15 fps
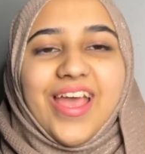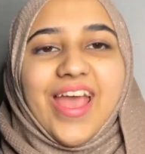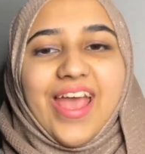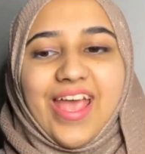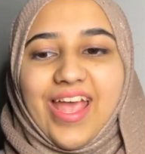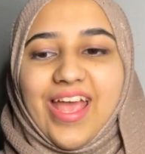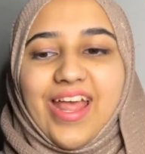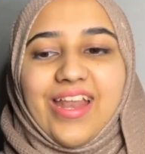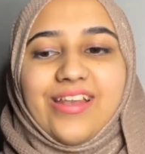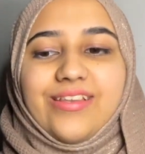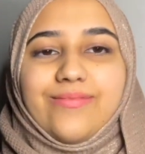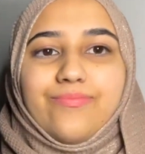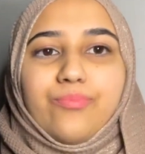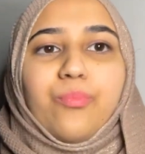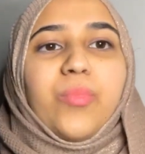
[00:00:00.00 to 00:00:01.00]

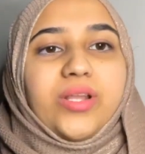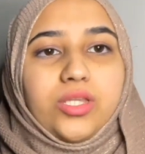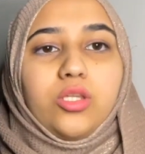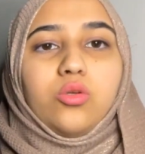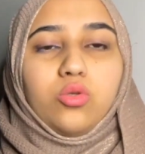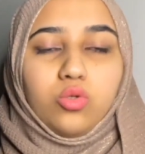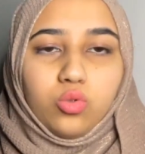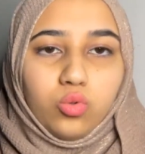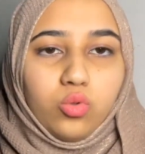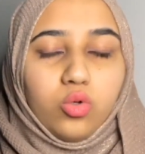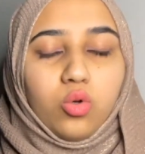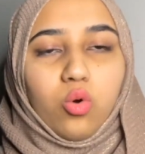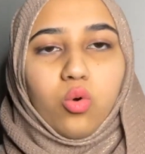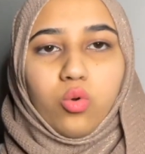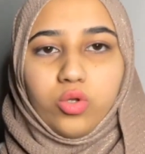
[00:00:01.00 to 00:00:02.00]
and but you do
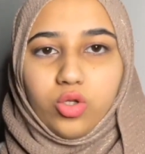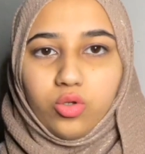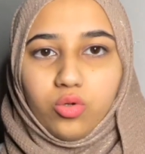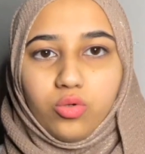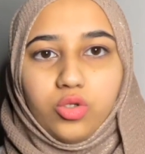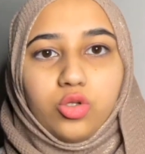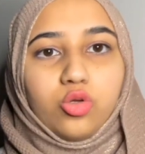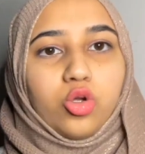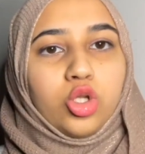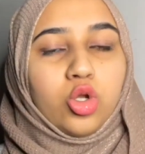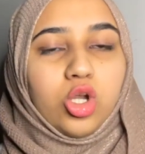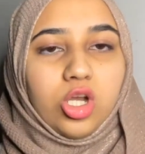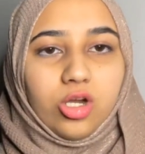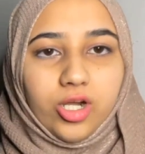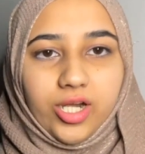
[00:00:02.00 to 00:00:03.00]
know you know you know you're
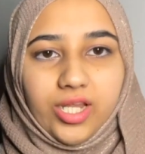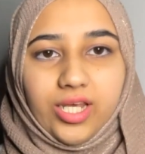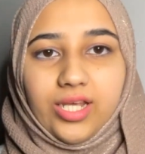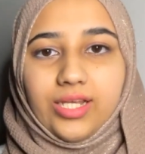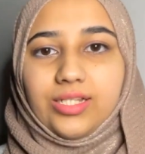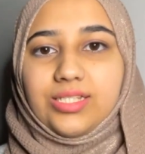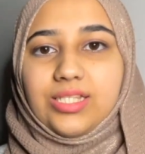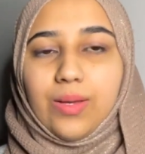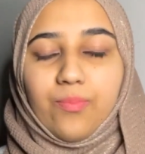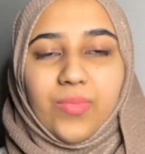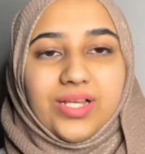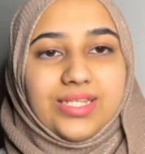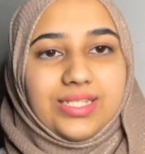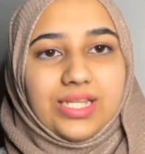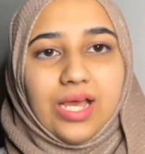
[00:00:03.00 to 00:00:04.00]
learning step by
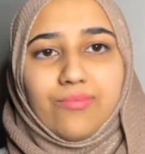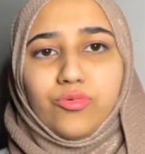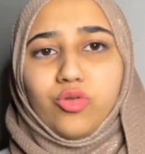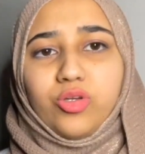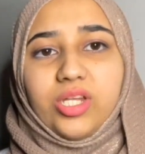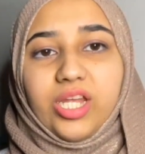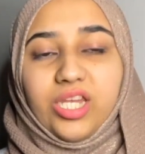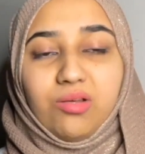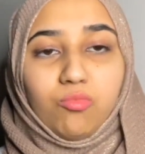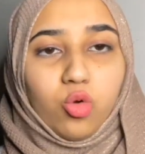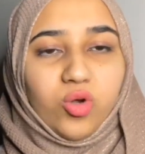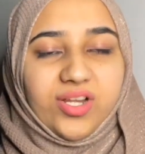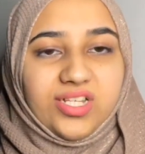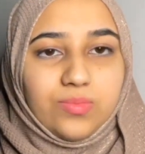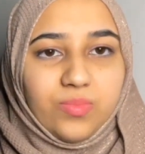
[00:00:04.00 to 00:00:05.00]
step you're gaining
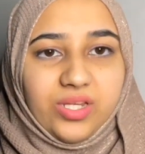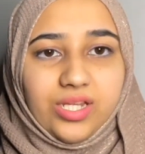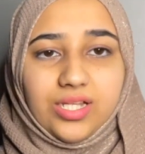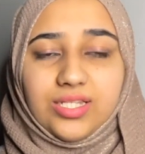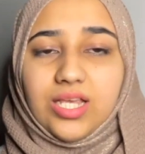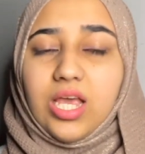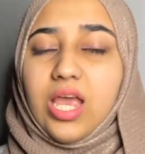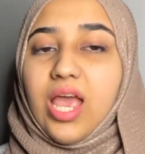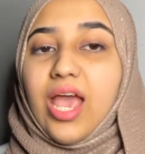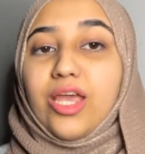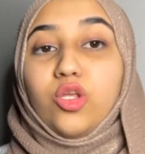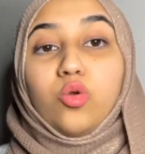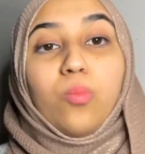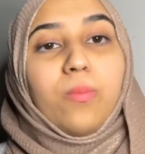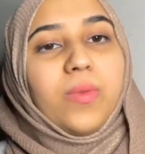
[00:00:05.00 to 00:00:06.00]
more experience and
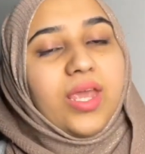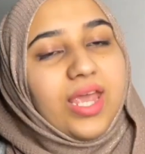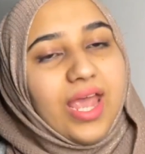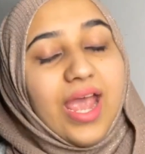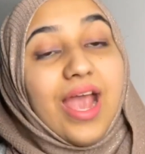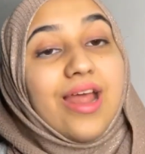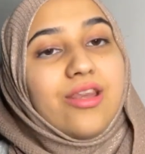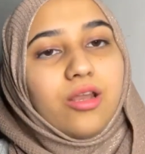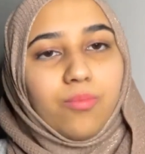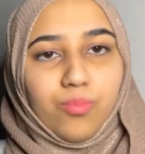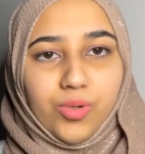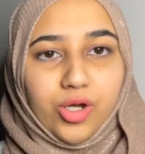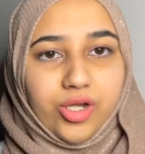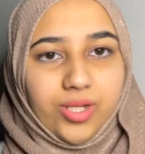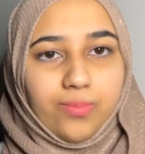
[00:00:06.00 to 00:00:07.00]
you may end up
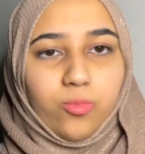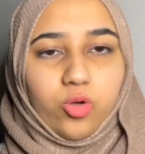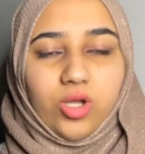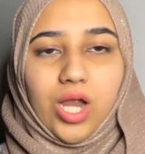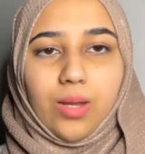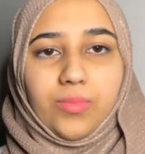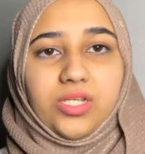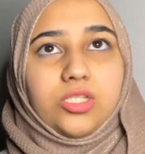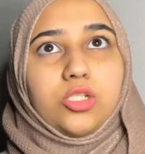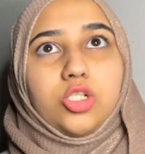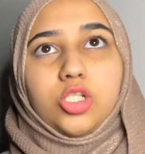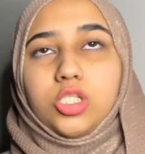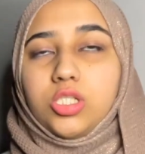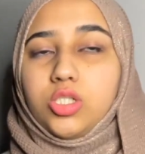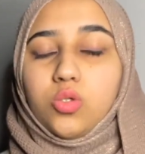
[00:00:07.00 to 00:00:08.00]
learning programming so
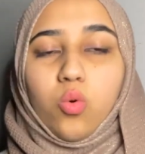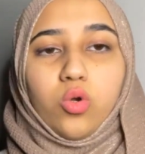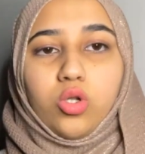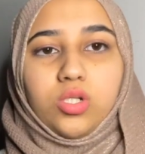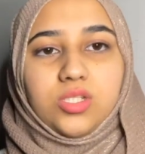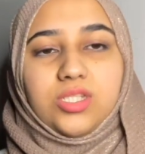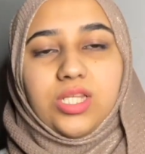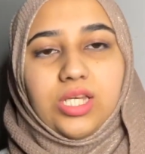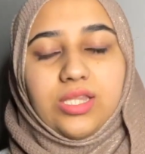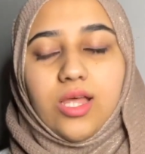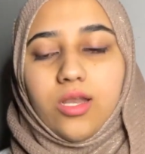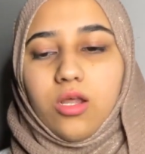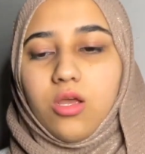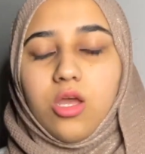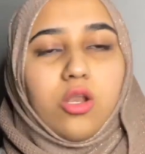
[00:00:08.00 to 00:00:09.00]
just don't say
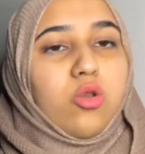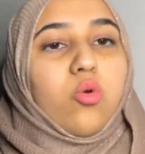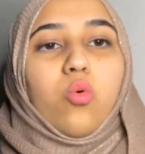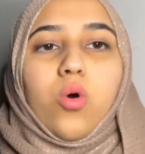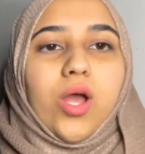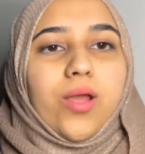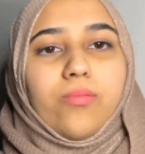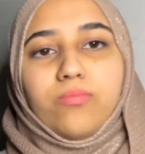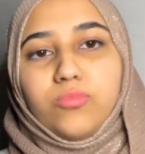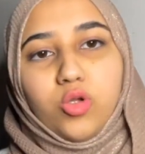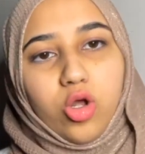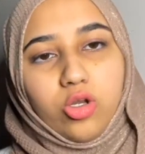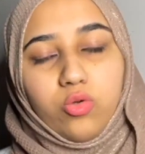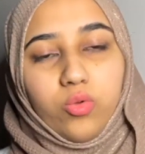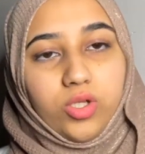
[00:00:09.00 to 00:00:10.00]
that no i am
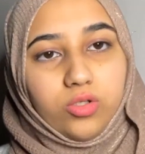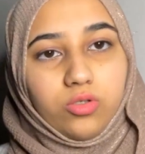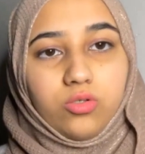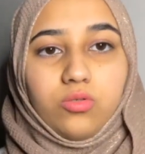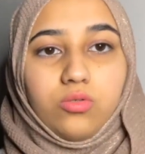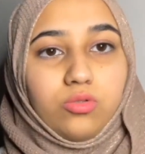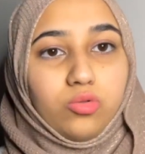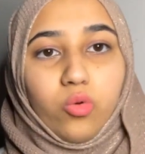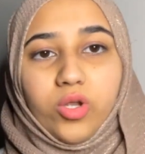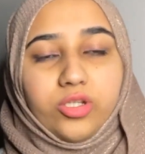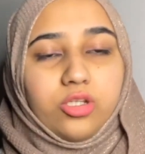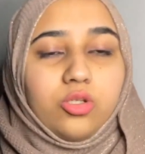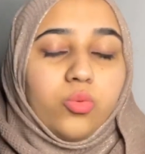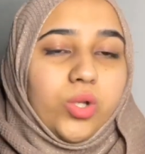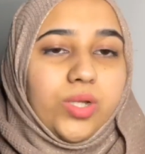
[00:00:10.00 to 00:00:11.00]
not doing to going
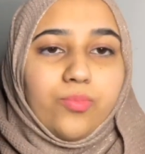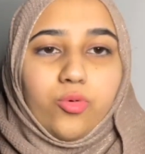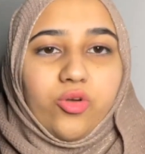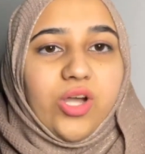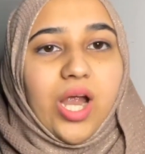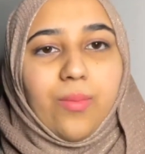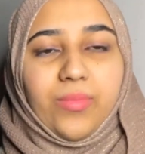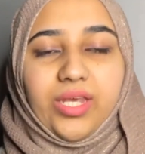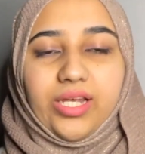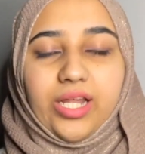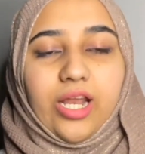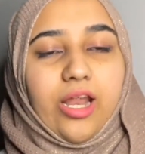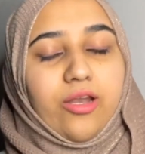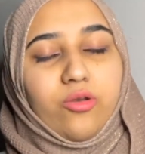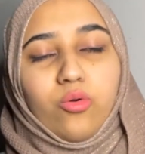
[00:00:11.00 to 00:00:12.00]
to do any programming
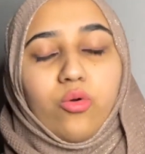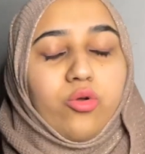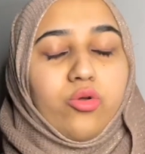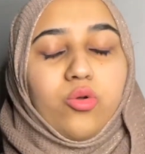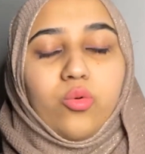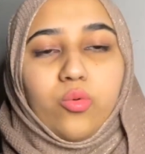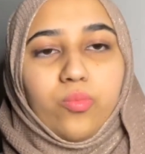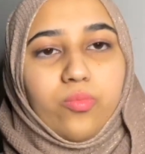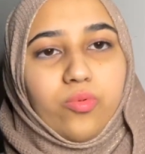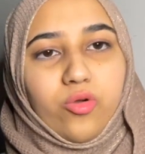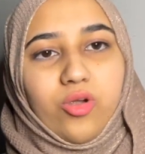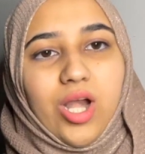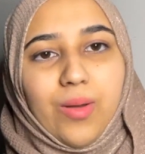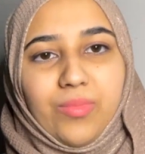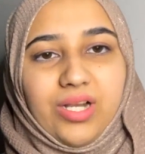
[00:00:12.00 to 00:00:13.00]
and i don't know
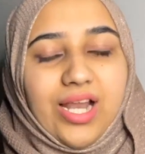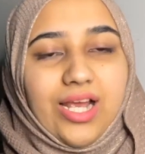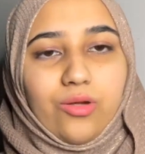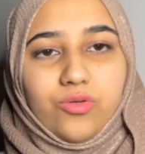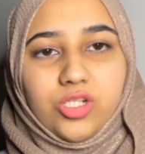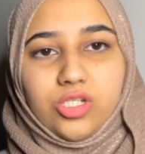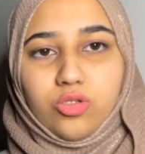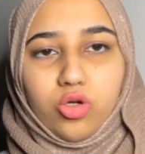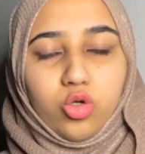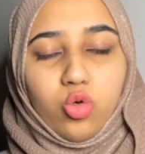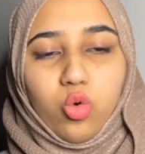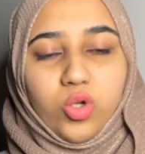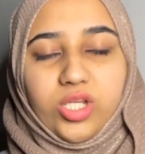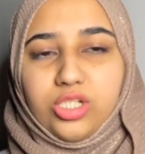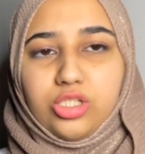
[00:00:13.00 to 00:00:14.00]
programming languages or
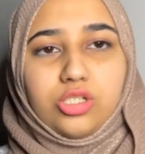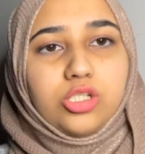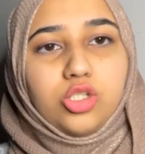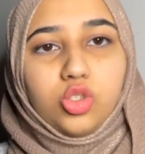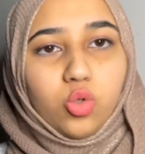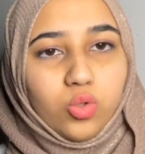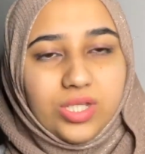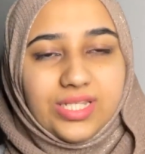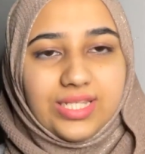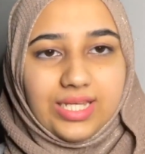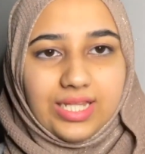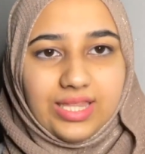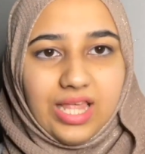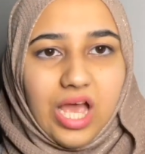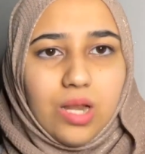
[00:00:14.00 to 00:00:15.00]
coding just don't say
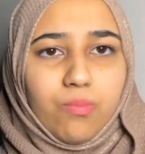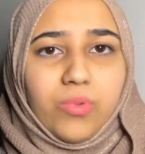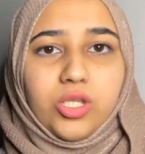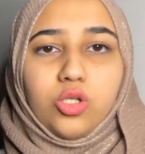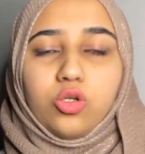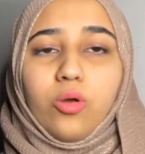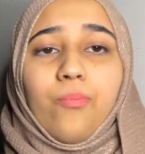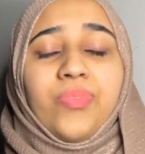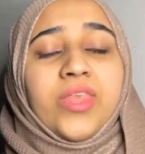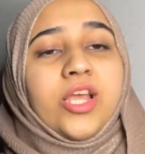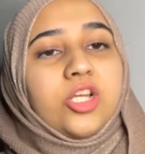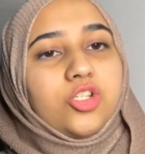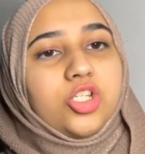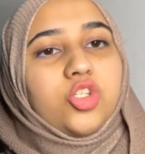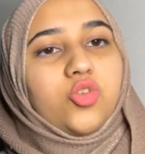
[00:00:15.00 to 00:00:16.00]
that but you know
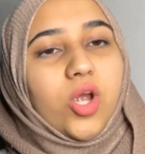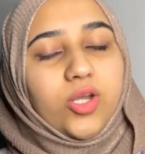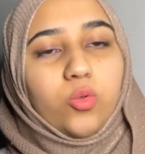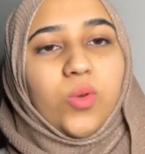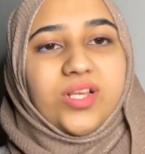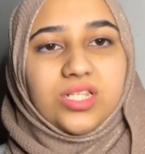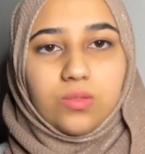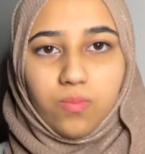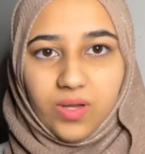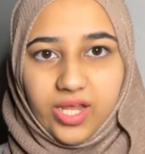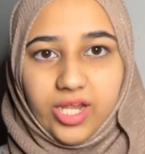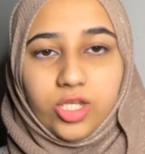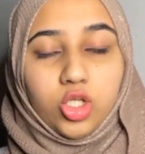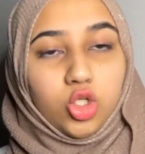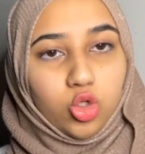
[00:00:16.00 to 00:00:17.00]
just try to
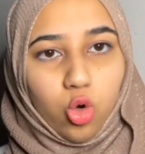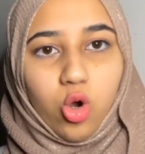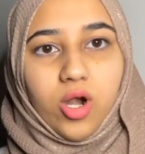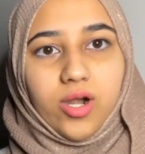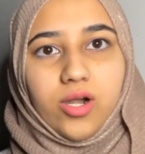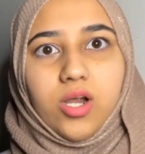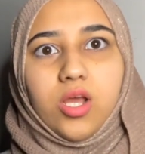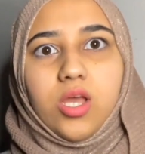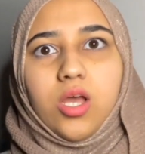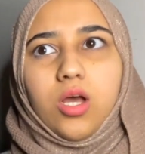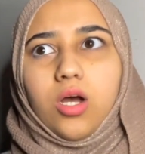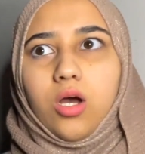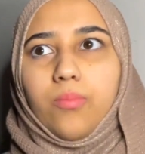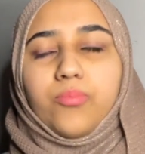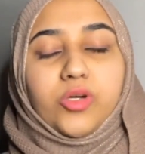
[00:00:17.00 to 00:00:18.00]
explain your
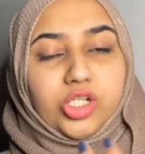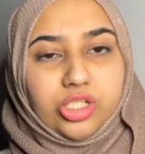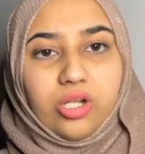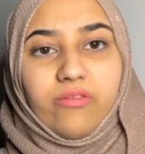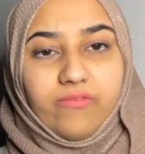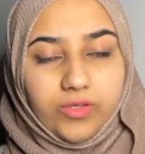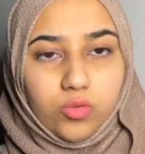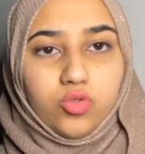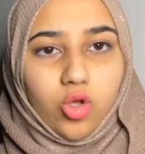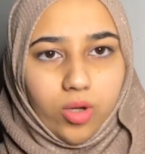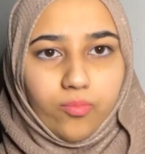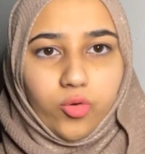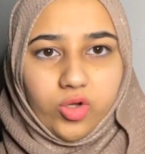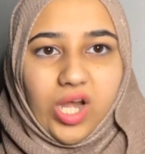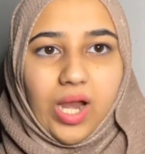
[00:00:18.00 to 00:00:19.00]
uh, personal personal views on
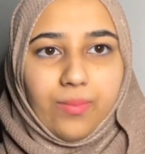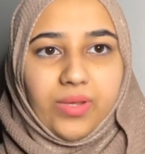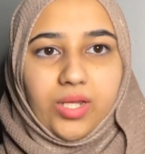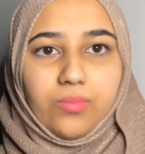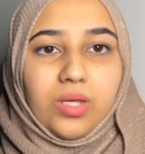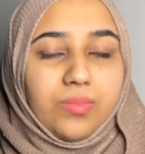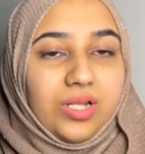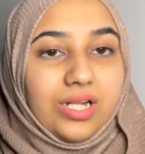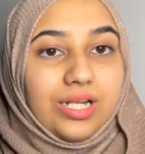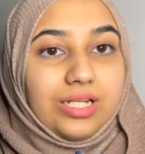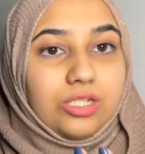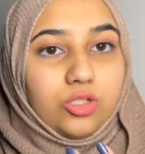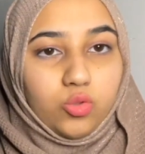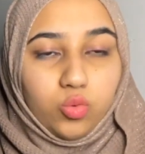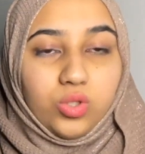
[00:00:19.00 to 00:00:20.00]
programming maybe
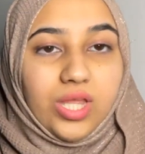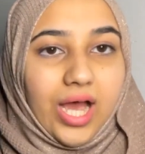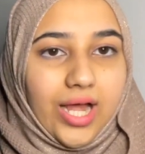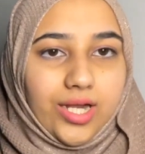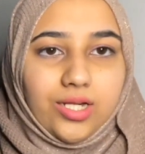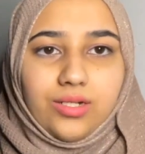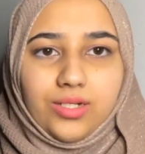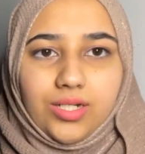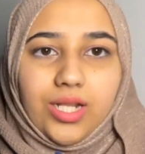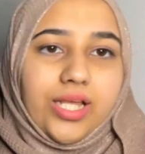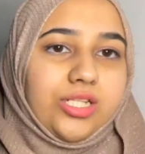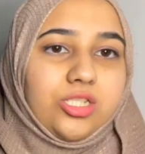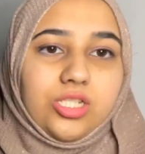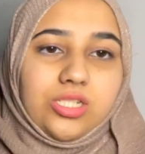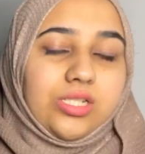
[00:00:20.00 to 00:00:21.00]
do that
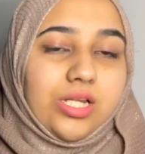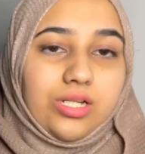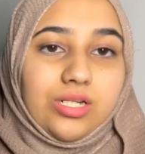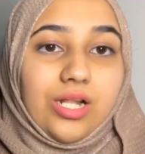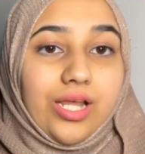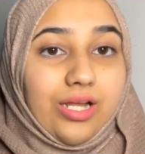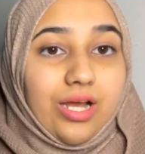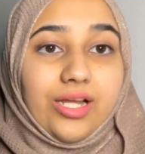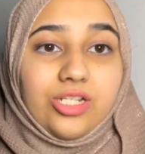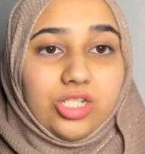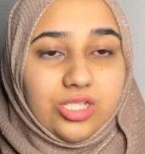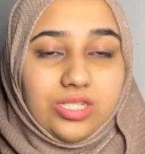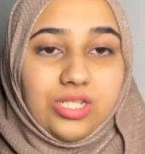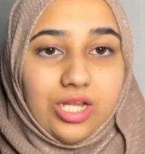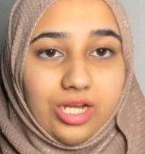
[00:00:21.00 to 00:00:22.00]
like just like i
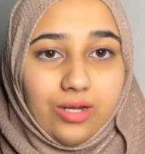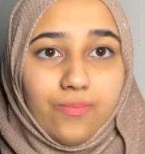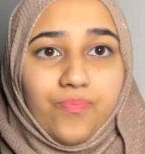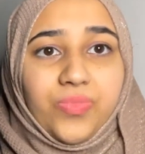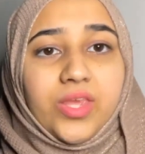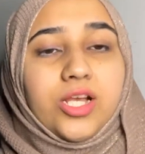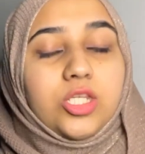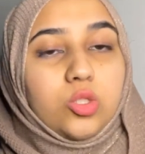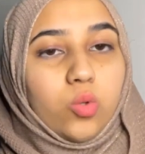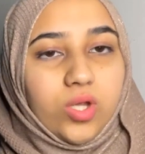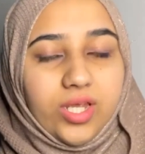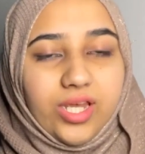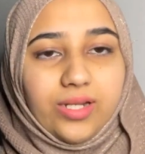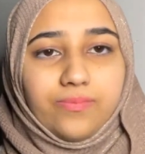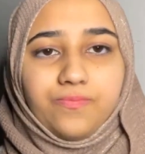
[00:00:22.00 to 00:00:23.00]
just did so
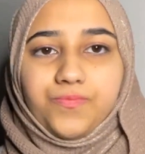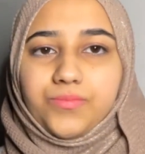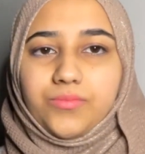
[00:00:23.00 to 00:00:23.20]
again